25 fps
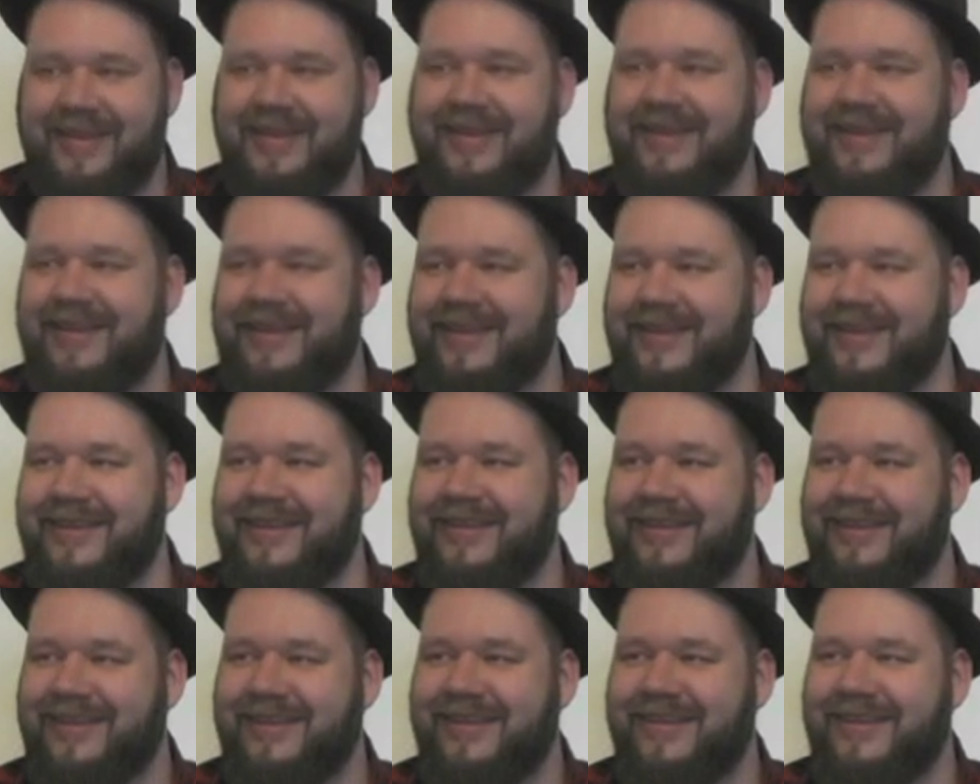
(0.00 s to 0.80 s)

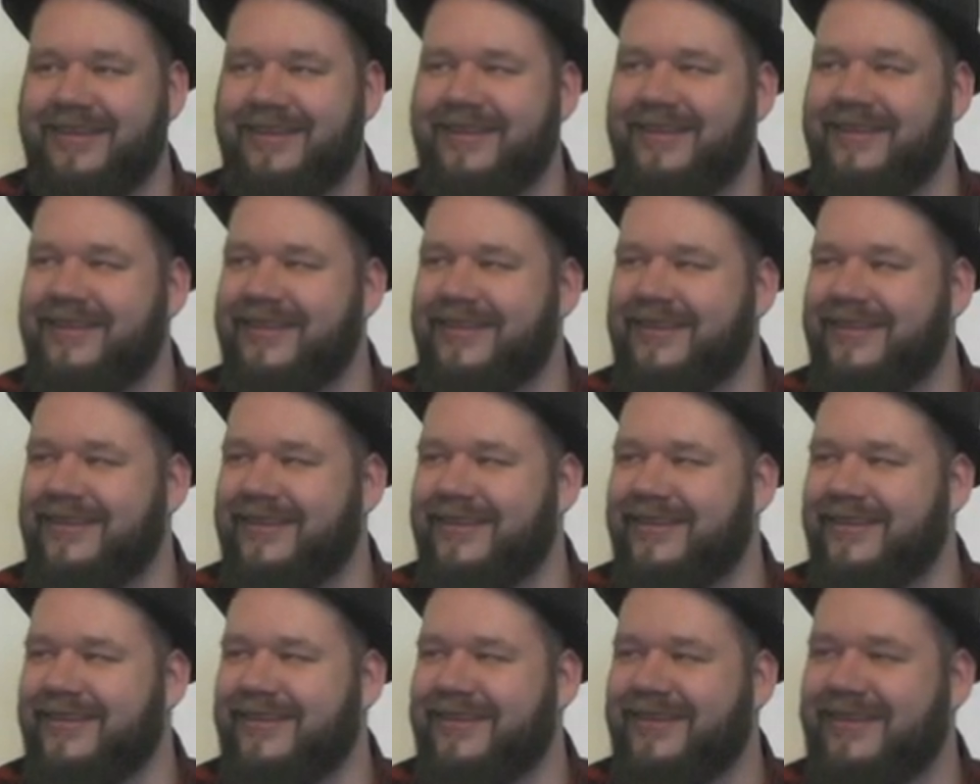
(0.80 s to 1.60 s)

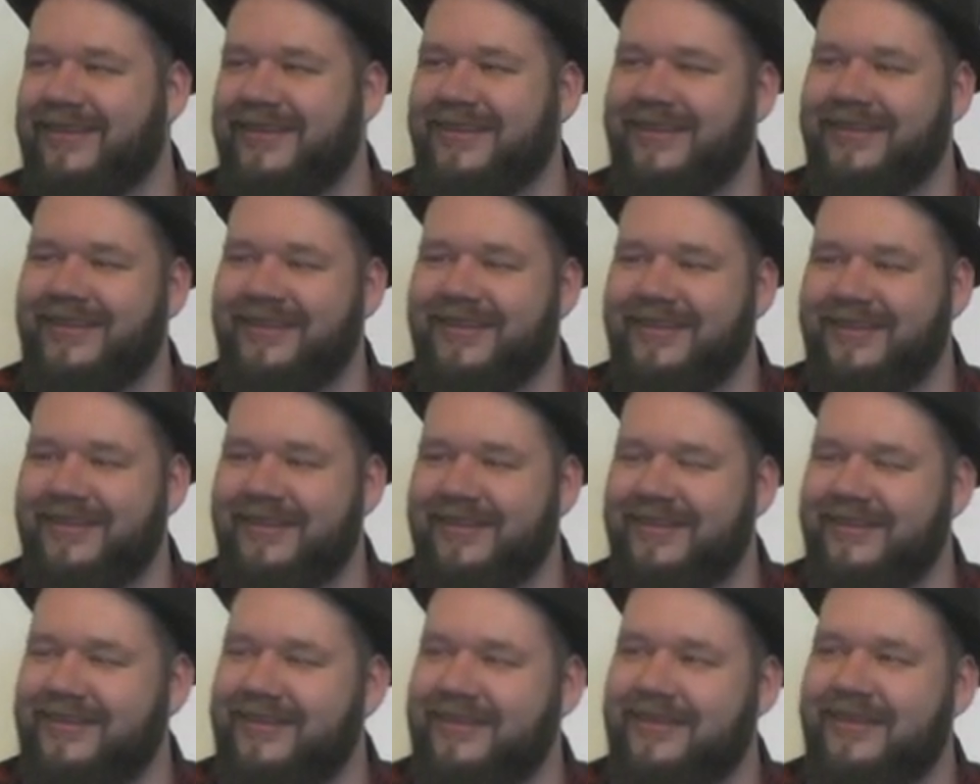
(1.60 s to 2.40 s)

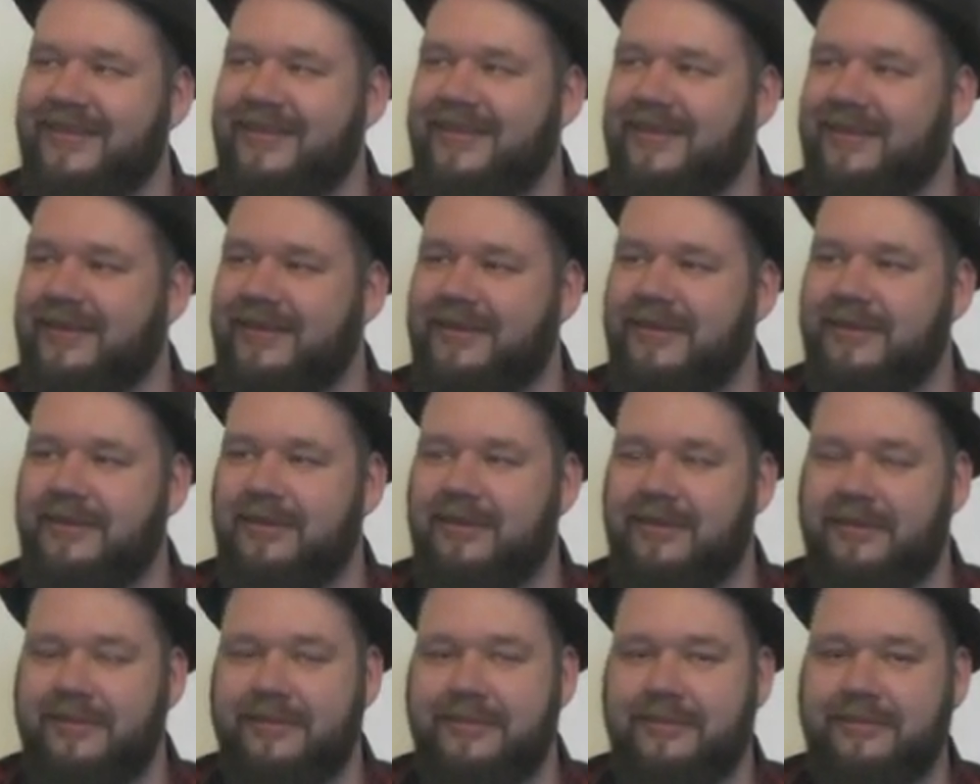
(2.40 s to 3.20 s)

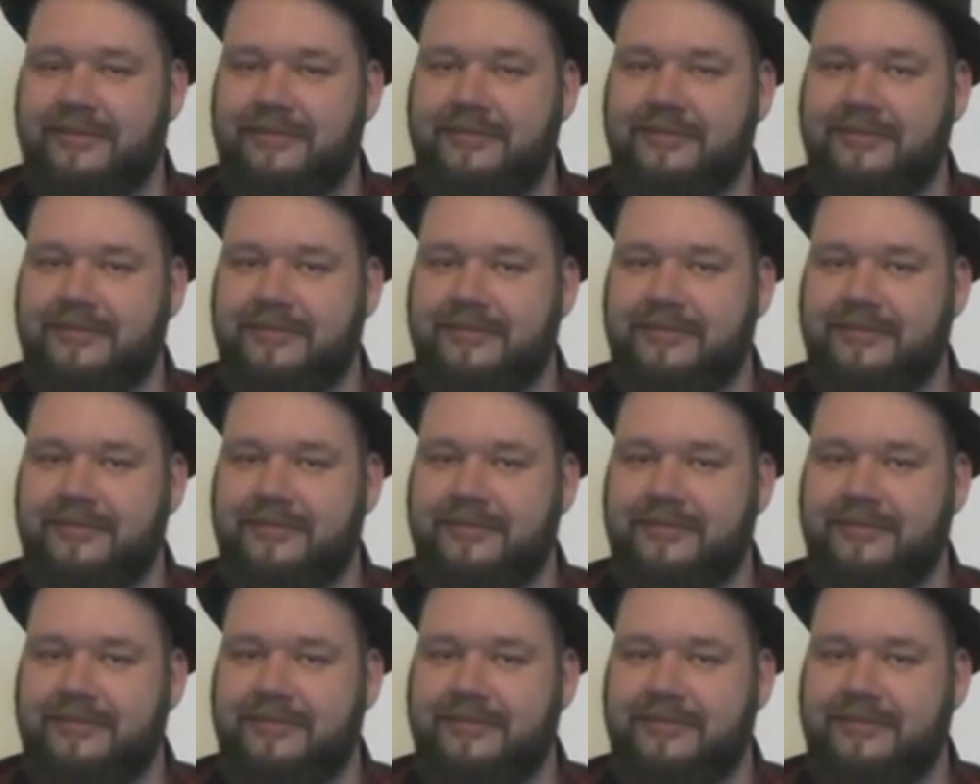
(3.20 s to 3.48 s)
This person isn't speaking.